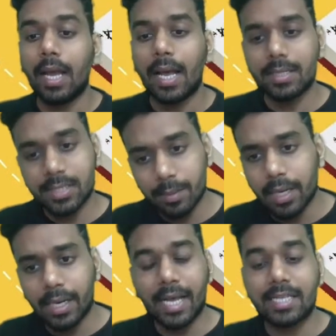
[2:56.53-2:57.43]
And
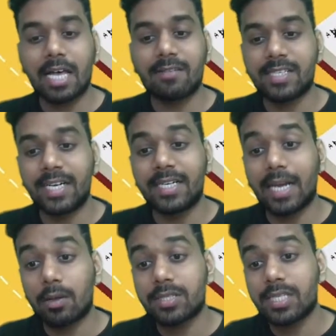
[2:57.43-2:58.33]
similarly, as I've said,
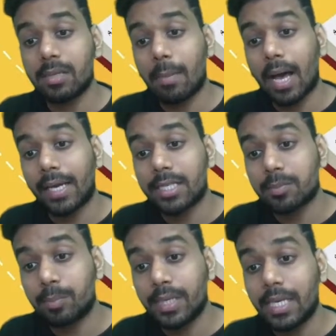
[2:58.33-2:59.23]
now C minus
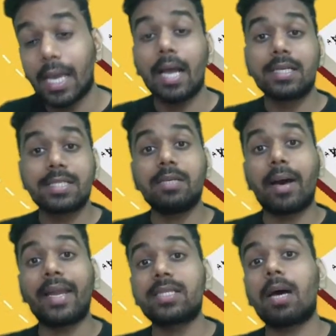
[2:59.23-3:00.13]
B, C
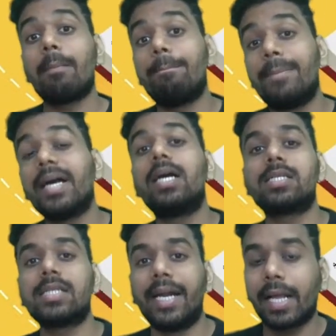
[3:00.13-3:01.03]
minus a bigger
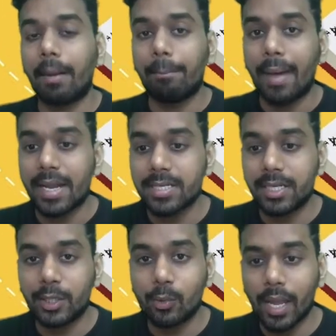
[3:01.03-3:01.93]
set in
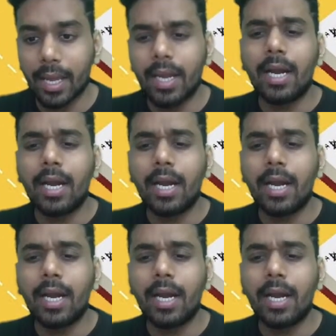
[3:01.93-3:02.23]
comparison to A,